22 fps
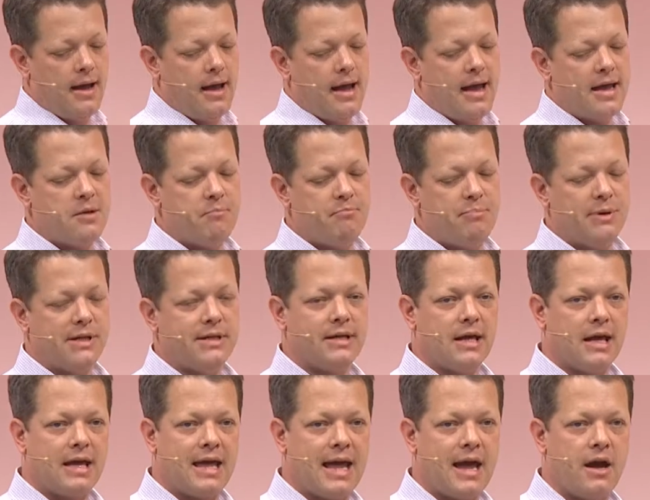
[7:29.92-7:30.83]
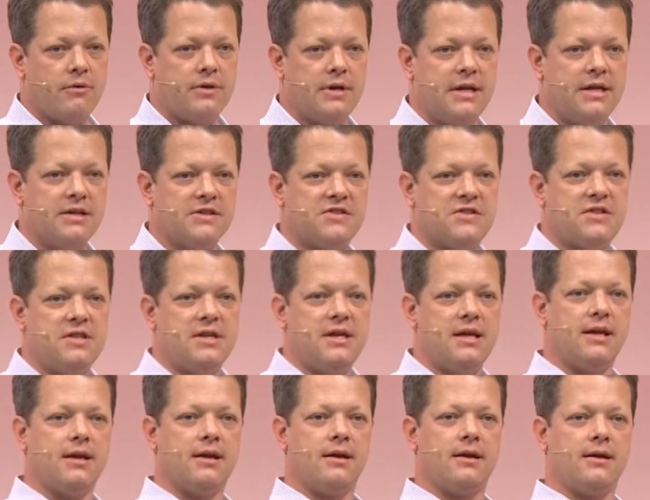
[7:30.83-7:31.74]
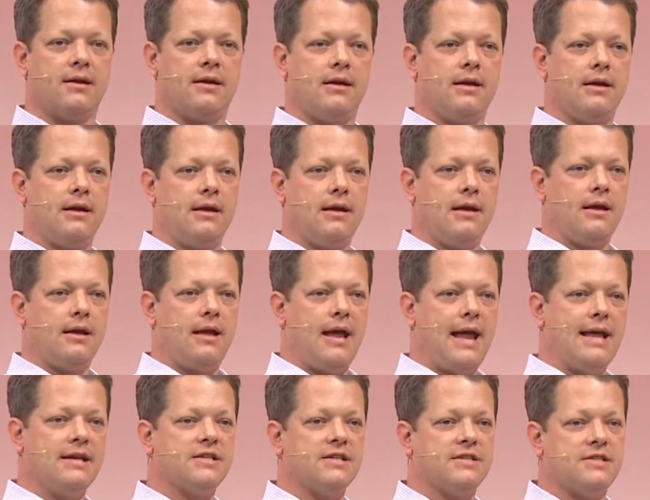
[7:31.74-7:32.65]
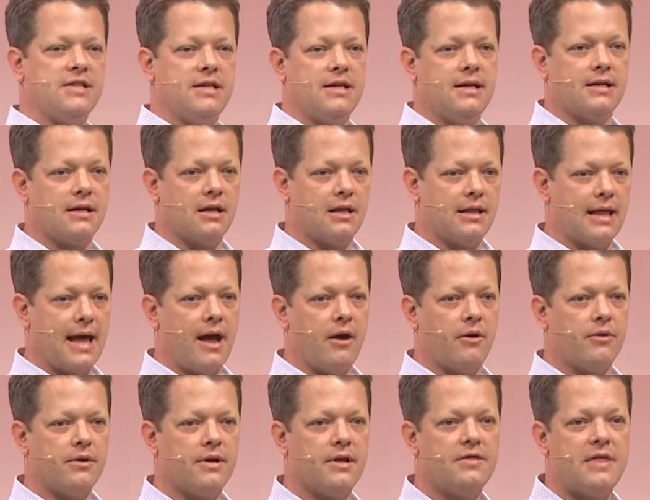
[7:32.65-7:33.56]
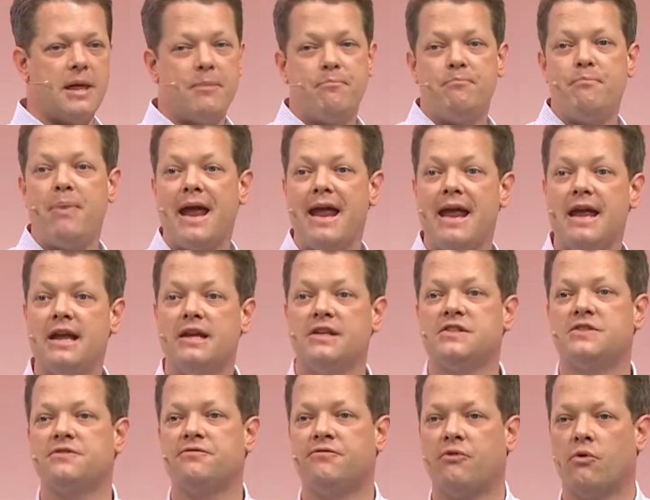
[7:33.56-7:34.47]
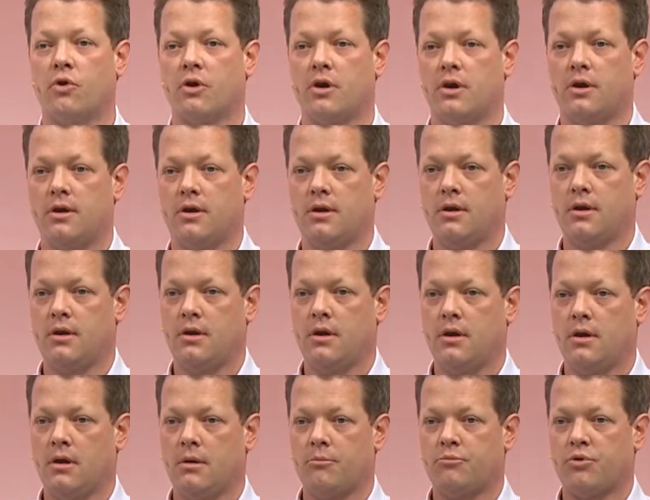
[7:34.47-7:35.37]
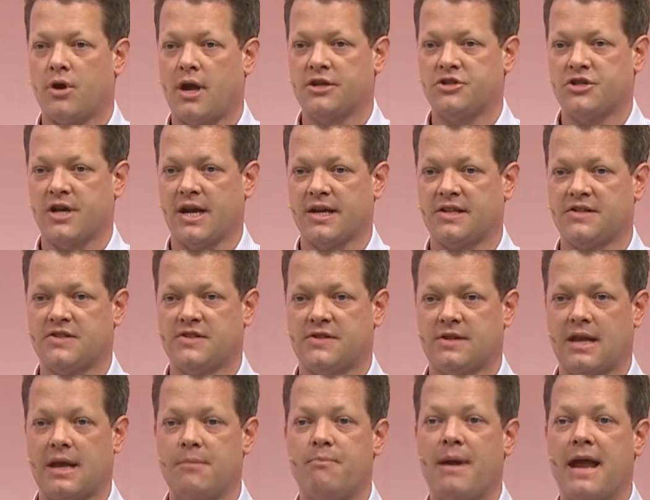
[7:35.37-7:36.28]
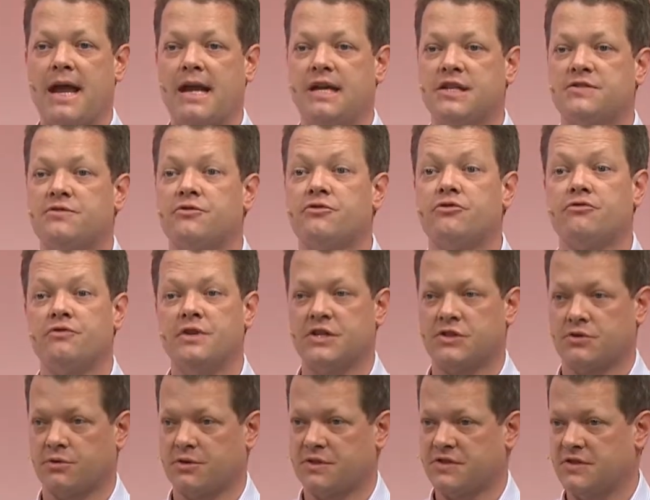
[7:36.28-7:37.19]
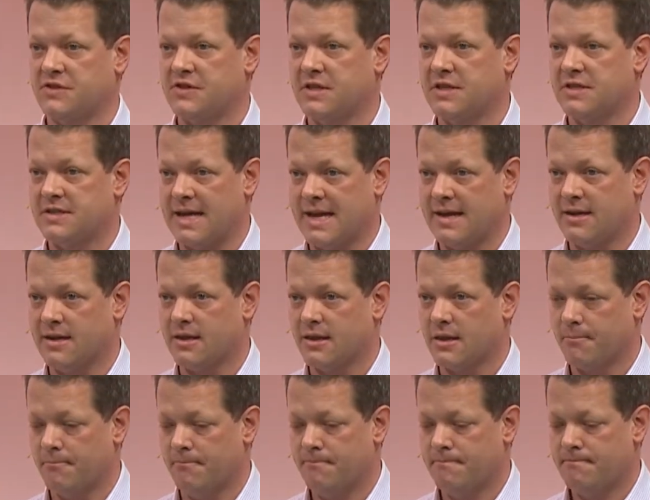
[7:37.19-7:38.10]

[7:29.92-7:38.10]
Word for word: And a billing account is the entity in cloud that pays for projects and pays for the resources contained in them.